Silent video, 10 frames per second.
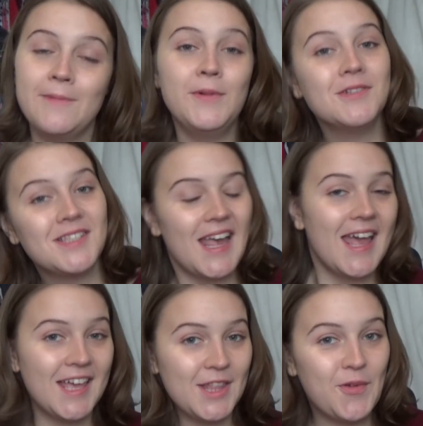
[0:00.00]
I'm not
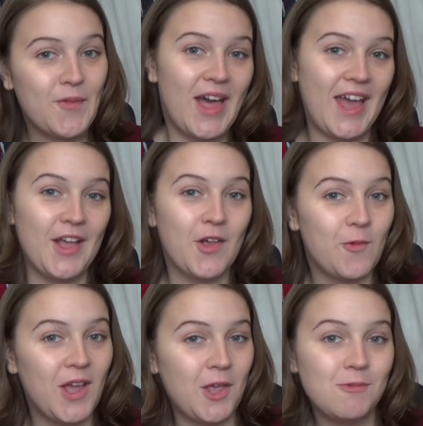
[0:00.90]
saying in the way
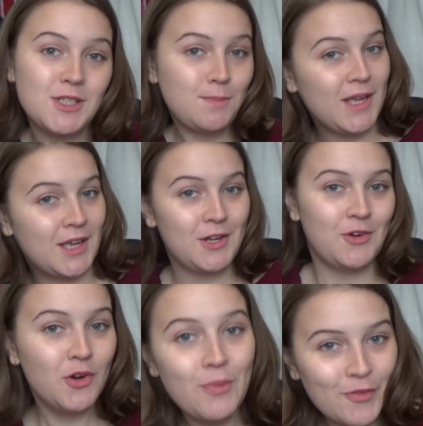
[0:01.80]
where you will speak in
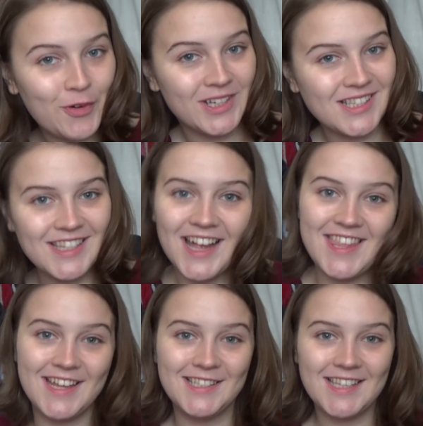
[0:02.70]
your normal voice
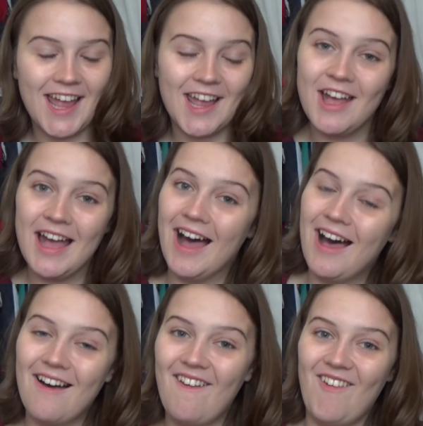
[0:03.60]
and then say,
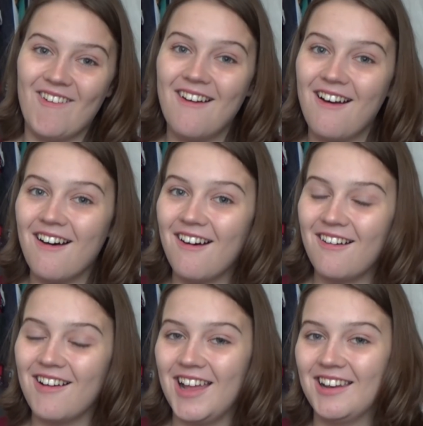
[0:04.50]
oh,
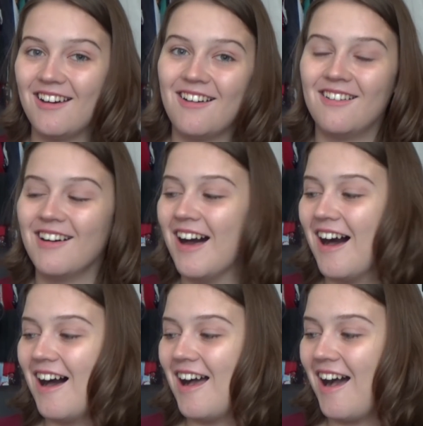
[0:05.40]
hello,
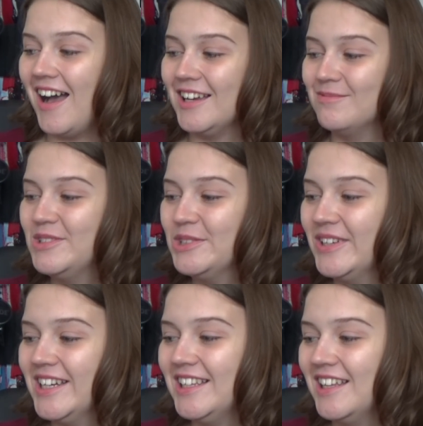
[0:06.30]
I am
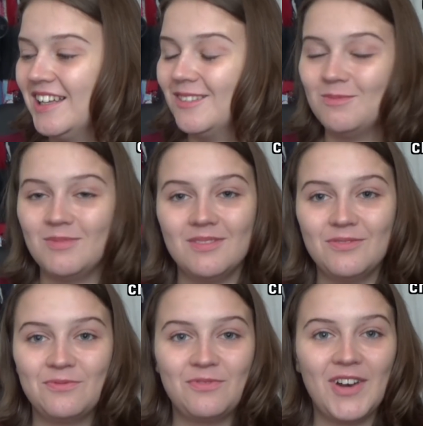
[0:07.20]
doing
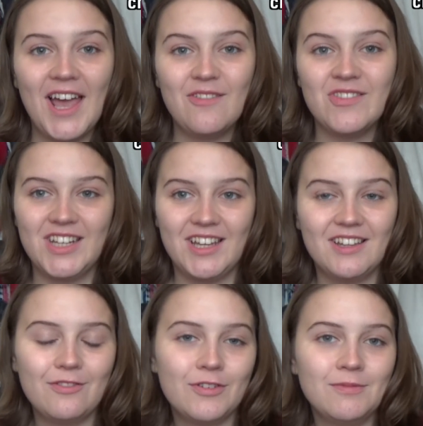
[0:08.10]

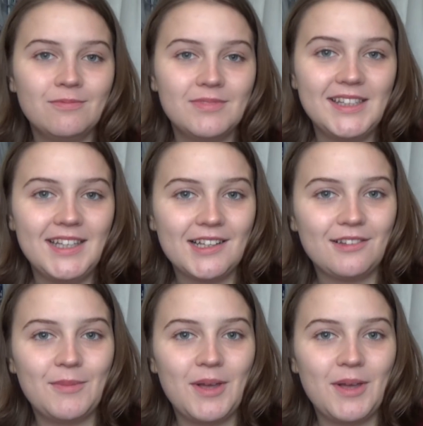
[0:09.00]
Flounder from Little